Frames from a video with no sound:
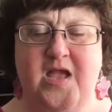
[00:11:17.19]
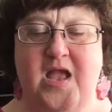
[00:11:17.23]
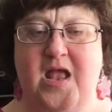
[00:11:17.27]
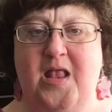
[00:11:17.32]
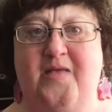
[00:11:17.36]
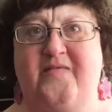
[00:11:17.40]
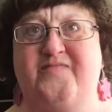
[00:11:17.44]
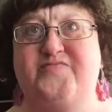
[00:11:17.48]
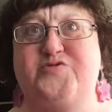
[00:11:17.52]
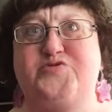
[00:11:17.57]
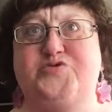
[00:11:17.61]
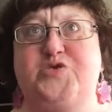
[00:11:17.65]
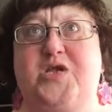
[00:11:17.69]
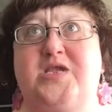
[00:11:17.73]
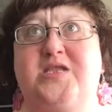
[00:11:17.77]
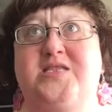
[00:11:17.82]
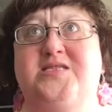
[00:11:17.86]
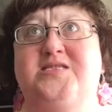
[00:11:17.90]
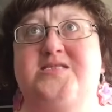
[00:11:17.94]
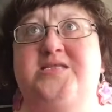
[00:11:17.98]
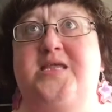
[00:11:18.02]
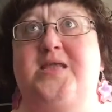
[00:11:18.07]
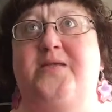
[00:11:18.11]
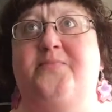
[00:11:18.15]
I'll have to check
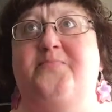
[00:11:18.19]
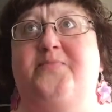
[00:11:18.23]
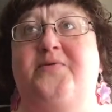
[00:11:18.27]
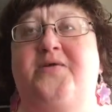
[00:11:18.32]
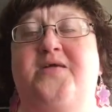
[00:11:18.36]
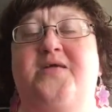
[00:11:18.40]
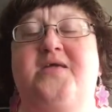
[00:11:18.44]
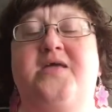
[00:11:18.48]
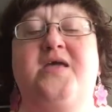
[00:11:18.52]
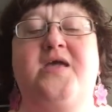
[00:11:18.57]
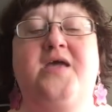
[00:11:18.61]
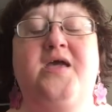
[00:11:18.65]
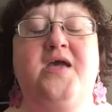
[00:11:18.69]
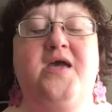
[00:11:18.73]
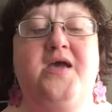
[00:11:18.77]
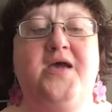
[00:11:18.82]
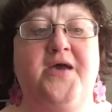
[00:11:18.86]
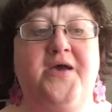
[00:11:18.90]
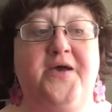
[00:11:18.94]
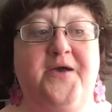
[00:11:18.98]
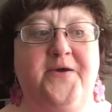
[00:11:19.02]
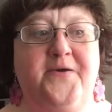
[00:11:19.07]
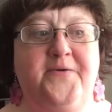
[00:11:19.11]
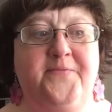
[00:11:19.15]
and see, but
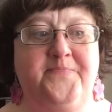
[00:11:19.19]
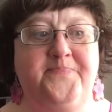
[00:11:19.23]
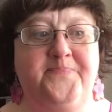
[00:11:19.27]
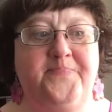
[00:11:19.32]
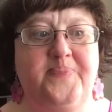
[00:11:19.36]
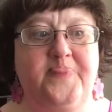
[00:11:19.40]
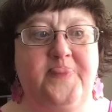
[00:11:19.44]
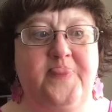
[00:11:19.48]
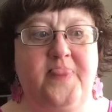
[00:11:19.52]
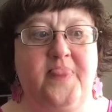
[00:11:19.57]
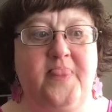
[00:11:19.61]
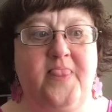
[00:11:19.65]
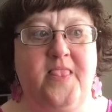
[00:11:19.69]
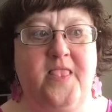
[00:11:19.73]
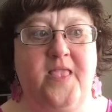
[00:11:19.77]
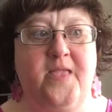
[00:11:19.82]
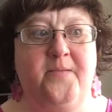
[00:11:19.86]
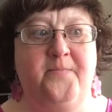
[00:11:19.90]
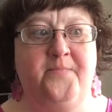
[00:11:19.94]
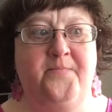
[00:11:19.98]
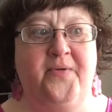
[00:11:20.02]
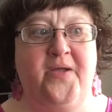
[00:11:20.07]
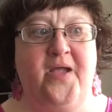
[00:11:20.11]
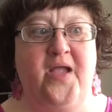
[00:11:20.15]

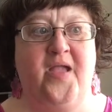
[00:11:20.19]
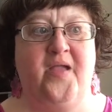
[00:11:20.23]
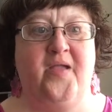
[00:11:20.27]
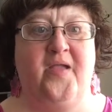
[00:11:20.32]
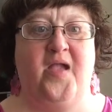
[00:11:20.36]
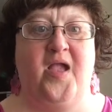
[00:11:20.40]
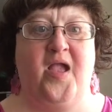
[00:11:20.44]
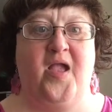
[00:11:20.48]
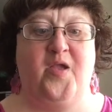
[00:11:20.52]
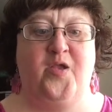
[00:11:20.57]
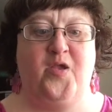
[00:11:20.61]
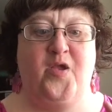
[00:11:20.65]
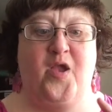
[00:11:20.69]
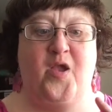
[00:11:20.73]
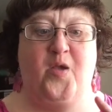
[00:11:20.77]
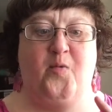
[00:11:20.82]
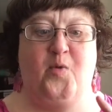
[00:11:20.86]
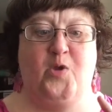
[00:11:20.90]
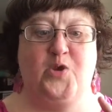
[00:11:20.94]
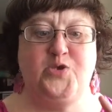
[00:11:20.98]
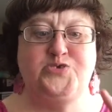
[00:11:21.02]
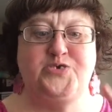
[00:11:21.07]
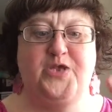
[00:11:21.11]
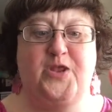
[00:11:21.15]
I
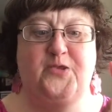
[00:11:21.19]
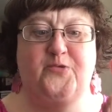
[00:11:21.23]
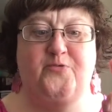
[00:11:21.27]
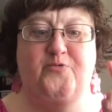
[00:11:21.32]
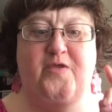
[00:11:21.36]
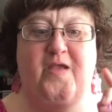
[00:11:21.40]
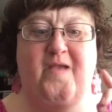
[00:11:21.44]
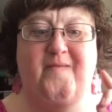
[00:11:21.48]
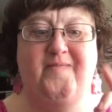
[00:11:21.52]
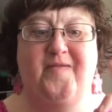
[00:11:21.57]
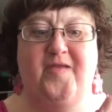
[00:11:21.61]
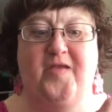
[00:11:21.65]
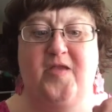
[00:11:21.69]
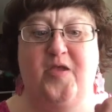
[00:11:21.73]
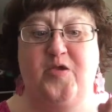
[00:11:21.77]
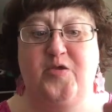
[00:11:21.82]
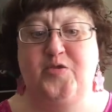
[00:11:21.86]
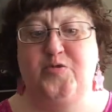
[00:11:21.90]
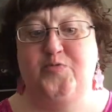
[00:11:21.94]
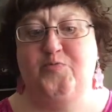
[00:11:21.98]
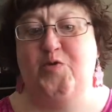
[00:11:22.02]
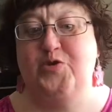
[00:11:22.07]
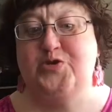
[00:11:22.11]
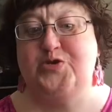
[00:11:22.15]
watched either
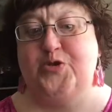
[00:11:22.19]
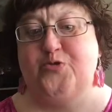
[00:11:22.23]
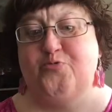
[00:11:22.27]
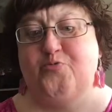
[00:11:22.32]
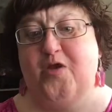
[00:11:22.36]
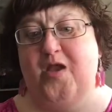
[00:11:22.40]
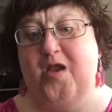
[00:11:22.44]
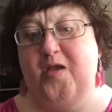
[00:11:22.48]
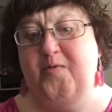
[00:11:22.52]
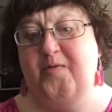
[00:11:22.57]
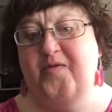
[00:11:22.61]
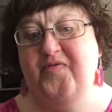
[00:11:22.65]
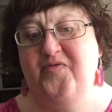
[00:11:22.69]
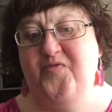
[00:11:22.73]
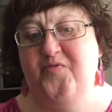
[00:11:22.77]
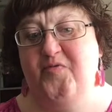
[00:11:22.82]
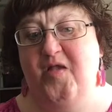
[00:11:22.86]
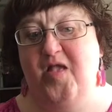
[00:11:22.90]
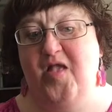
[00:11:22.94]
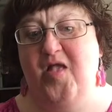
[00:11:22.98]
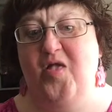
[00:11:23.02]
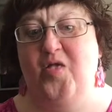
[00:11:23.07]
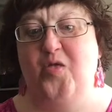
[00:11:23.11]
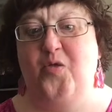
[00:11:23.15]
Highway Through
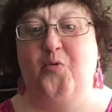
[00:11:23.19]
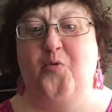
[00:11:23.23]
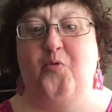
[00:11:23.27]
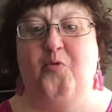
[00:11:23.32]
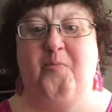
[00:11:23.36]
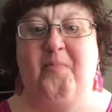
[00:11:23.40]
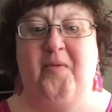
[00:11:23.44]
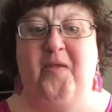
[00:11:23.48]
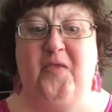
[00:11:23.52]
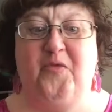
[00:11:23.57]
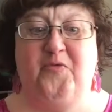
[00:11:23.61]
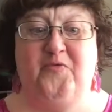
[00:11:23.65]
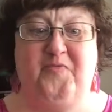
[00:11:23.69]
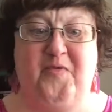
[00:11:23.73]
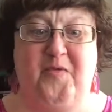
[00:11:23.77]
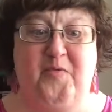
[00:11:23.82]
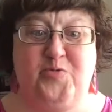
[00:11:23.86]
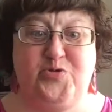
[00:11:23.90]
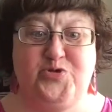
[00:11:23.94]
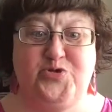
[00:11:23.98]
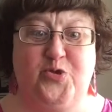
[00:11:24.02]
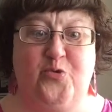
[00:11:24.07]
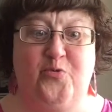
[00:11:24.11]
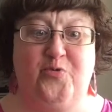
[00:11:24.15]
Hell, or my other
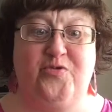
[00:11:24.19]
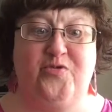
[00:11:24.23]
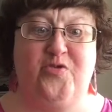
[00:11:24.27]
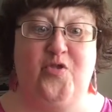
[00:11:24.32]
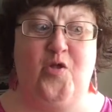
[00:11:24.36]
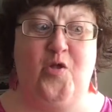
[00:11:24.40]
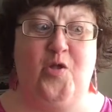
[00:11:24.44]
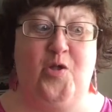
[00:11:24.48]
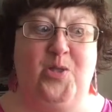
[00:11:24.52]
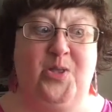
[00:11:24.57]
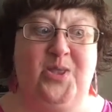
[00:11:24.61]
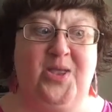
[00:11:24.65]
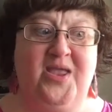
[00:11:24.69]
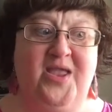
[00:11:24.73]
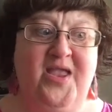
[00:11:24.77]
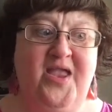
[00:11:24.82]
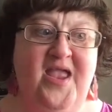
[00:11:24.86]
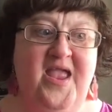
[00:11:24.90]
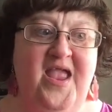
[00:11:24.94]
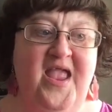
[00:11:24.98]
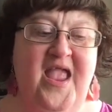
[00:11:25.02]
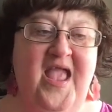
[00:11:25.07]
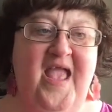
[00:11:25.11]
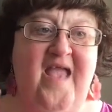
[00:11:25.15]
favorite show is called
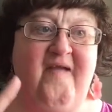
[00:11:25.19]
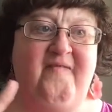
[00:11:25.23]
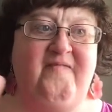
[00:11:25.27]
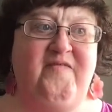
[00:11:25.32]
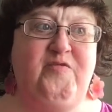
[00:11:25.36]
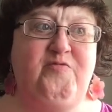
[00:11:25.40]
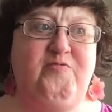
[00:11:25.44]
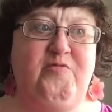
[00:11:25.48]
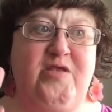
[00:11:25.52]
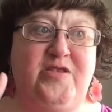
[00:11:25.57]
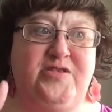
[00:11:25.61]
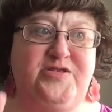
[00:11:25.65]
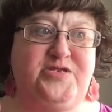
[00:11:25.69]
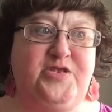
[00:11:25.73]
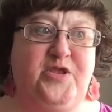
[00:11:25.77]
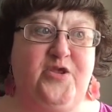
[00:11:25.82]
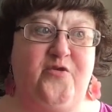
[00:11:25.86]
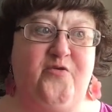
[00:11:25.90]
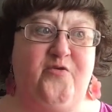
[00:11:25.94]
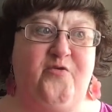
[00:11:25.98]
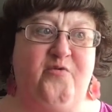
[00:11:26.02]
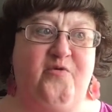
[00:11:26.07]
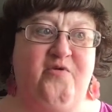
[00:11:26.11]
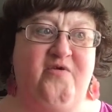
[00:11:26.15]
Heavy
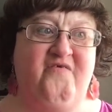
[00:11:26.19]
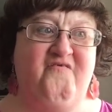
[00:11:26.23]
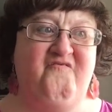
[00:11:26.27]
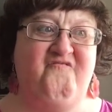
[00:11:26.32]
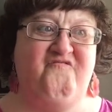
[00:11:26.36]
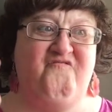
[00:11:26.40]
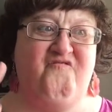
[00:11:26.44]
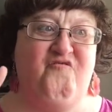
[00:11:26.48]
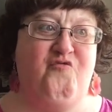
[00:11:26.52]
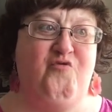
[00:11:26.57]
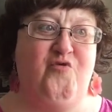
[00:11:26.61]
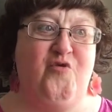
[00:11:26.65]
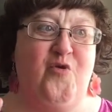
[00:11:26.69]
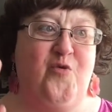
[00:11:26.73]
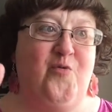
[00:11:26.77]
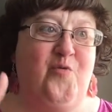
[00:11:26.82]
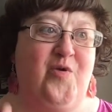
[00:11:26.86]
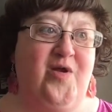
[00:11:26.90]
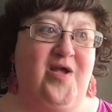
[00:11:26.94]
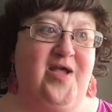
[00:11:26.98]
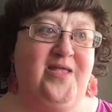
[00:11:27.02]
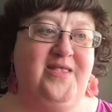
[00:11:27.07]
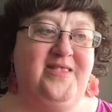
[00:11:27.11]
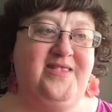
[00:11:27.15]
Rescue
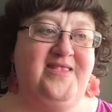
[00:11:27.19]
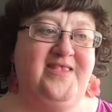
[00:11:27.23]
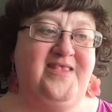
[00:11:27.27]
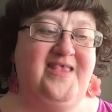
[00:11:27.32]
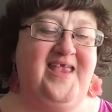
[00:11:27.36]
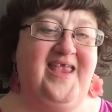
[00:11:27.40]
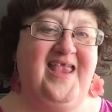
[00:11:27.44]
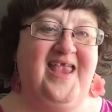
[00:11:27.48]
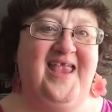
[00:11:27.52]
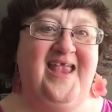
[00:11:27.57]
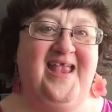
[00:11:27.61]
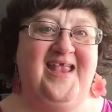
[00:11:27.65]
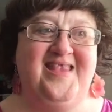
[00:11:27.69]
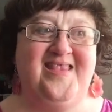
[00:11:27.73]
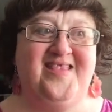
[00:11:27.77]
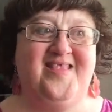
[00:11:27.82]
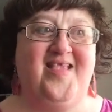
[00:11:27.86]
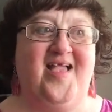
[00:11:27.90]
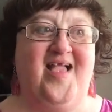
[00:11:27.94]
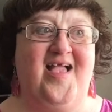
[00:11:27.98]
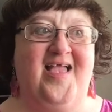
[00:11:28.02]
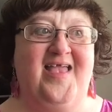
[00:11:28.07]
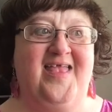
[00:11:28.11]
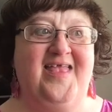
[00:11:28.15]
401, and it's
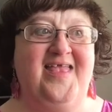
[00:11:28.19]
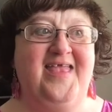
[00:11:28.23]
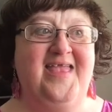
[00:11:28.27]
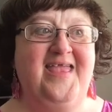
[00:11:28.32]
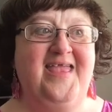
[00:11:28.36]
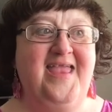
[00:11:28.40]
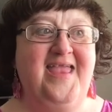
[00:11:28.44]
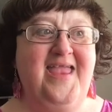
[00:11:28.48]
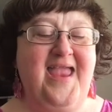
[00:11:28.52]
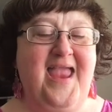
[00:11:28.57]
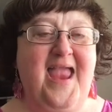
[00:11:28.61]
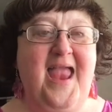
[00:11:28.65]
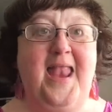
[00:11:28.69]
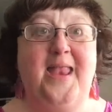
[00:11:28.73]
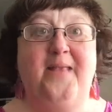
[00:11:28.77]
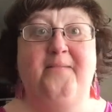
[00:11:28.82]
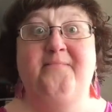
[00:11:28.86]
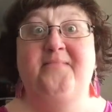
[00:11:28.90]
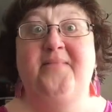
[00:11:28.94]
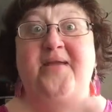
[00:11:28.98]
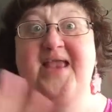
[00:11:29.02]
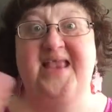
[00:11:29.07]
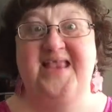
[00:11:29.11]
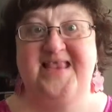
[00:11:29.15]
got an
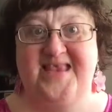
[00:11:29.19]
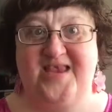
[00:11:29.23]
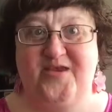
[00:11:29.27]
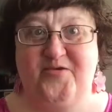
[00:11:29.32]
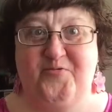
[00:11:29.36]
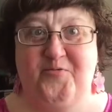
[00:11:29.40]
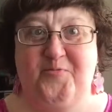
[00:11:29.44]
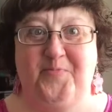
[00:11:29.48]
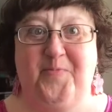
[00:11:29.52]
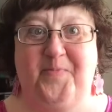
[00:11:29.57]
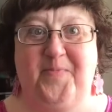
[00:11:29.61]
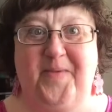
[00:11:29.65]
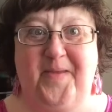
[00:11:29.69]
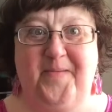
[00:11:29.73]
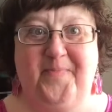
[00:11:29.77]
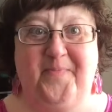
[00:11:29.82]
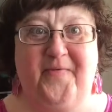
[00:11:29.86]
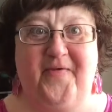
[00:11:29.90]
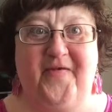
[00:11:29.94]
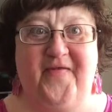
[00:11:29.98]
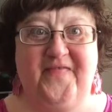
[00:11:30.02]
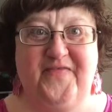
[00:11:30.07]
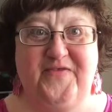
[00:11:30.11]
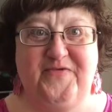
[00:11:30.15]
amazing group of people
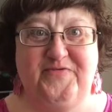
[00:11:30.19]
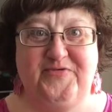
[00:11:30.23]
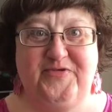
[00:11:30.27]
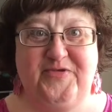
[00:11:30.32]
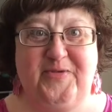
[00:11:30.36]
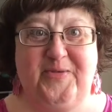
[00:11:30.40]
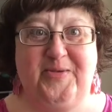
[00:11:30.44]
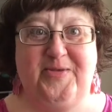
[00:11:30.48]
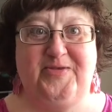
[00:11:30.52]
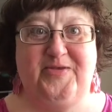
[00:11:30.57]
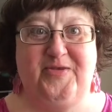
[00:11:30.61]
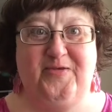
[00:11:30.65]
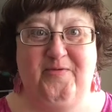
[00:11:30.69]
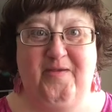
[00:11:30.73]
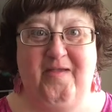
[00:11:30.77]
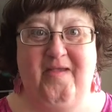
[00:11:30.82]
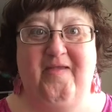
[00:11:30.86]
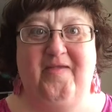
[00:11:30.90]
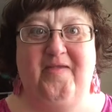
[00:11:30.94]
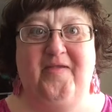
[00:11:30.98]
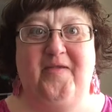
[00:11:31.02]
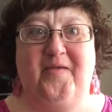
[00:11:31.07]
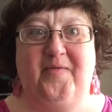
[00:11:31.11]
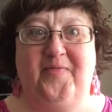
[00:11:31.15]
on there too
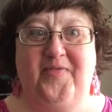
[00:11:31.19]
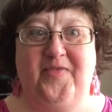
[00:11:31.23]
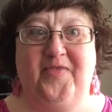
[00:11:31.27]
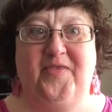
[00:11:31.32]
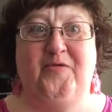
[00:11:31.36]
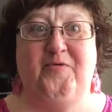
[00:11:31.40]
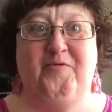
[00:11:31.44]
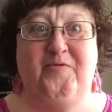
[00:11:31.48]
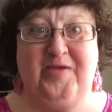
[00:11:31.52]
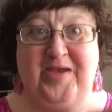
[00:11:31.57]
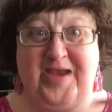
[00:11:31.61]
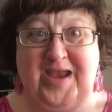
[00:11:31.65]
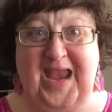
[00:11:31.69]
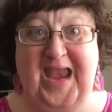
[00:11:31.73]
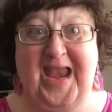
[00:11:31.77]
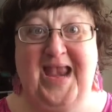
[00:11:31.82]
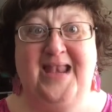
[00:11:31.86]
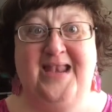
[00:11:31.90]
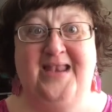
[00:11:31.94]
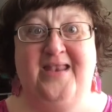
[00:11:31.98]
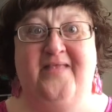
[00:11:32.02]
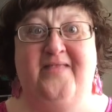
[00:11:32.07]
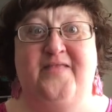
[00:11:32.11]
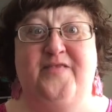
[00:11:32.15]
that are in
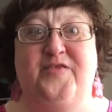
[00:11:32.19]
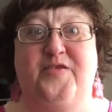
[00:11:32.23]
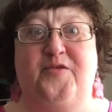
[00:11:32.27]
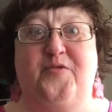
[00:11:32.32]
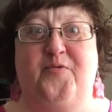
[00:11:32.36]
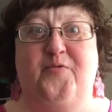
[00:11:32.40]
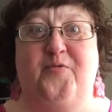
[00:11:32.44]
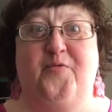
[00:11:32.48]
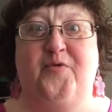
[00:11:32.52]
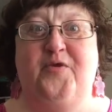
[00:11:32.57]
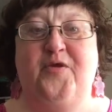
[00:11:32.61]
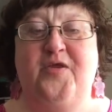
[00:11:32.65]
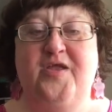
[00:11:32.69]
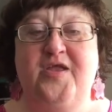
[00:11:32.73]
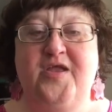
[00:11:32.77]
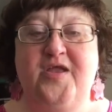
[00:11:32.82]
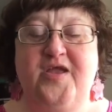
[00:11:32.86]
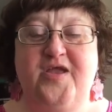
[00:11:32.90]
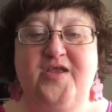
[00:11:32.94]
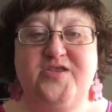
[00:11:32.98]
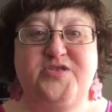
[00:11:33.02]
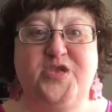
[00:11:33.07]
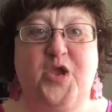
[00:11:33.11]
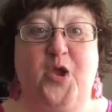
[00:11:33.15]
Canada to do
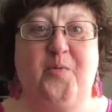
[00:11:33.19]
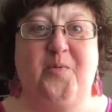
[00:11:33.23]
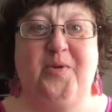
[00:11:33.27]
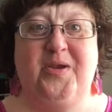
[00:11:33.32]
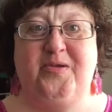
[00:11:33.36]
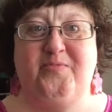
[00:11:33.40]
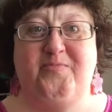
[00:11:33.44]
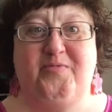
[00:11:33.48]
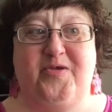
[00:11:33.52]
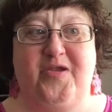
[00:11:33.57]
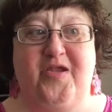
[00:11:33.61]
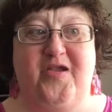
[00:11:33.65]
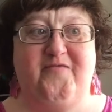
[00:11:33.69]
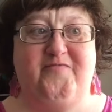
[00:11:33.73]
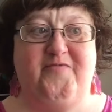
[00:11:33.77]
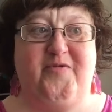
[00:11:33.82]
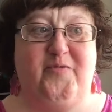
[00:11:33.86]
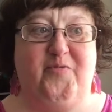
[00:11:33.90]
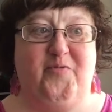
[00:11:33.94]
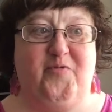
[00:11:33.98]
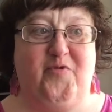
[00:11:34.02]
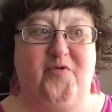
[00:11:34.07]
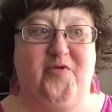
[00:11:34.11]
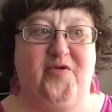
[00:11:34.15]
towing and
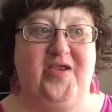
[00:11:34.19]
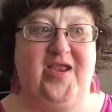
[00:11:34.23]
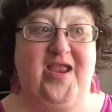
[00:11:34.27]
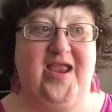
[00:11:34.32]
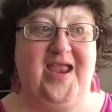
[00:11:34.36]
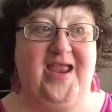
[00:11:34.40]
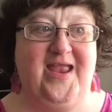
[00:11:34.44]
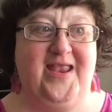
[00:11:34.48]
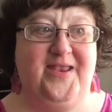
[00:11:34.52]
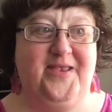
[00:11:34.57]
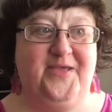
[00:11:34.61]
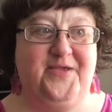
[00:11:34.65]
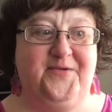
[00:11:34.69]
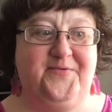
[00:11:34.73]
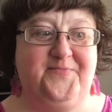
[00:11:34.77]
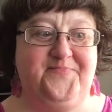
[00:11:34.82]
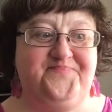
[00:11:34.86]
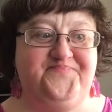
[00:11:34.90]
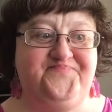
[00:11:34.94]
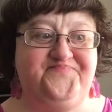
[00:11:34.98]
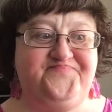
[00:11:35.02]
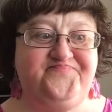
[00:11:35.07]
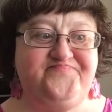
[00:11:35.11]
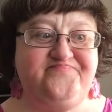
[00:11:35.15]
recovery work,
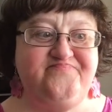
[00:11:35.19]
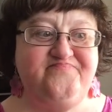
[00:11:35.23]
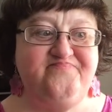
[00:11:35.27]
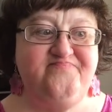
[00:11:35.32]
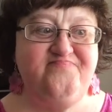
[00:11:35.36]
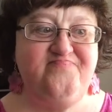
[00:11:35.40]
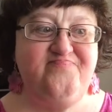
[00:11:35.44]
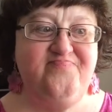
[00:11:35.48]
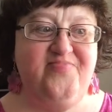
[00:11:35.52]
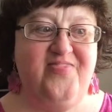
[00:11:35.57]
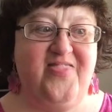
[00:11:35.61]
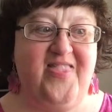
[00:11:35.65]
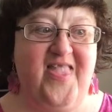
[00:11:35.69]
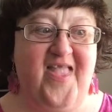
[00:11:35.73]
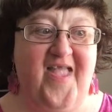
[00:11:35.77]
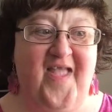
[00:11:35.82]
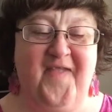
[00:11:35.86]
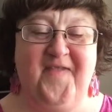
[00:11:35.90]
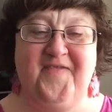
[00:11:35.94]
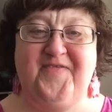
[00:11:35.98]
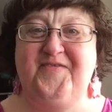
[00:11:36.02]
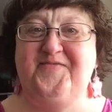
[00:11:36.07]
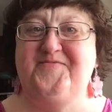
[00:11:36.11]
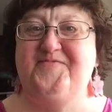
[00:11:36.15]
and I
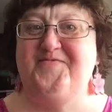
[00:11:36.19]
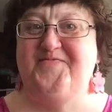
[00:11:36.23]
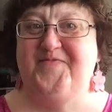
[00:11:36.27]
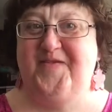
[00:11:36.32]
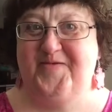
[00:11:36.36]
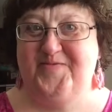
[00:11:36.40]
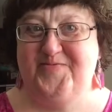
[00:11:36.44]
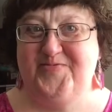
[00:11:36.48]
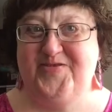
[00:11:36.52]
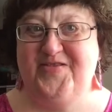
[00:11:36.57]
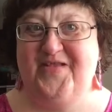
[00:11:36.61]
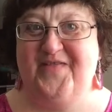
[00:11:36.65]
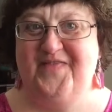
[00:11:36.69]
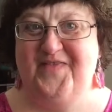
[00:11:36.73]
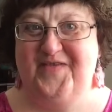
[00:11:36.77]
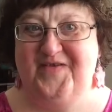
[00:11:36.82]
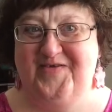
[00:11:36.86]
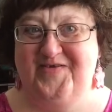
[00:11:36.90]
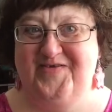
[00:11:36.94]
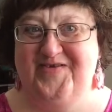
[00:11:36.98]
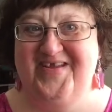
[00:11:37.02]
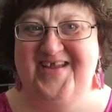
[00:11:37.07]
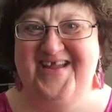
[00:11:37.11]
have several favorites on there.